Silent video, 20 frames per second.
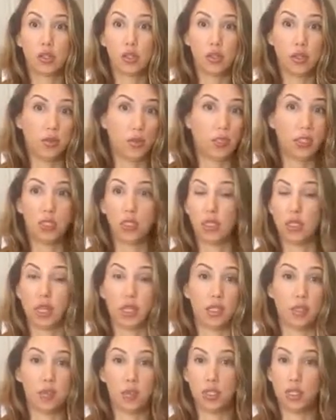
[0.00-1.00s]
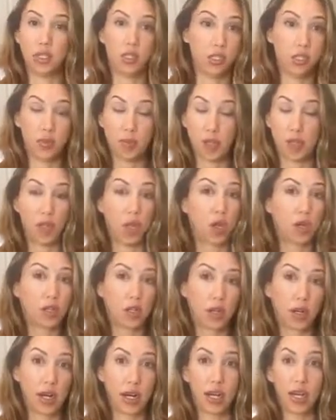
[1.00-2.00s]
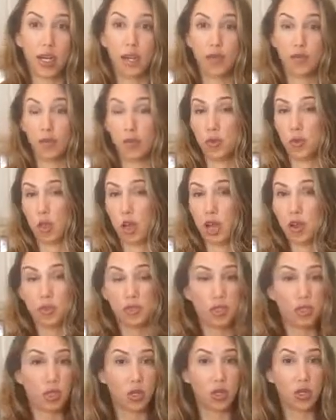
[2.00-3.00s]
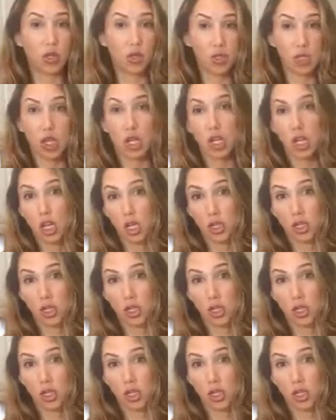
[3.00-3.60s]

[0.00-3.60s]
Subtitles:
do what she says because she's my lawyer, and from what I've been told,